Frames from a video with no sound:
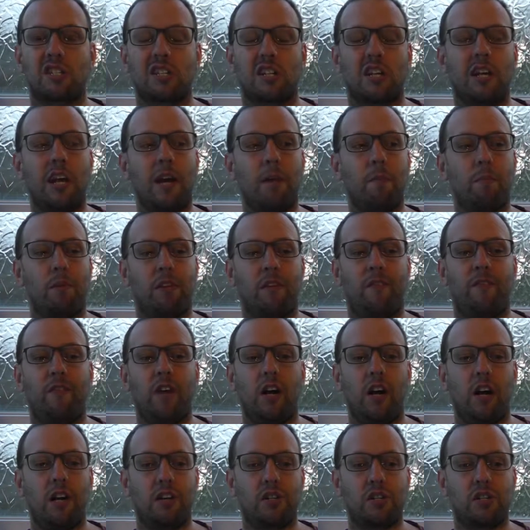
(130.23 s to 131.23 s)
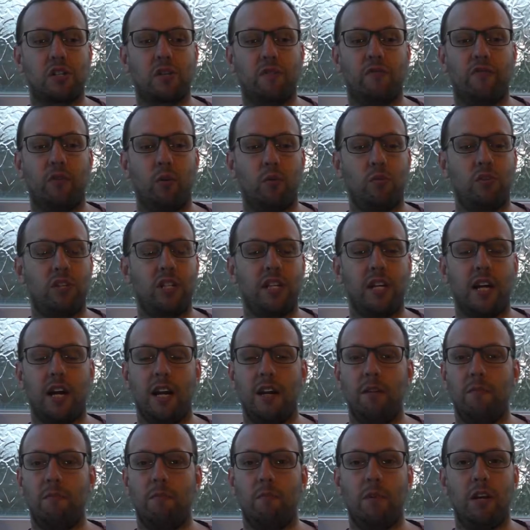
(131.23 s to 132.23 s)
skip the first
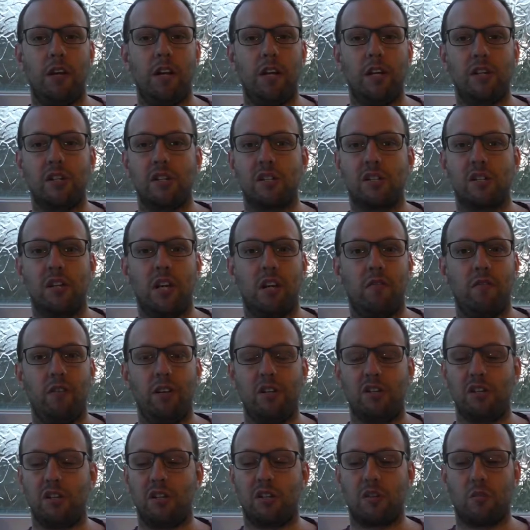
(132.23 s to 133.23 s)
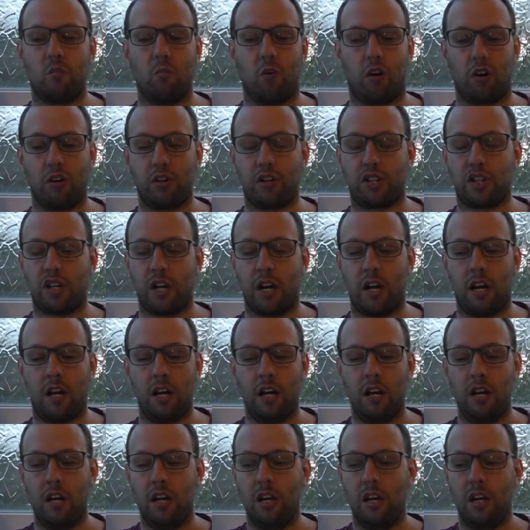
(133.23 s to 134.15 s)
48 minutes. There's no reason to watch it.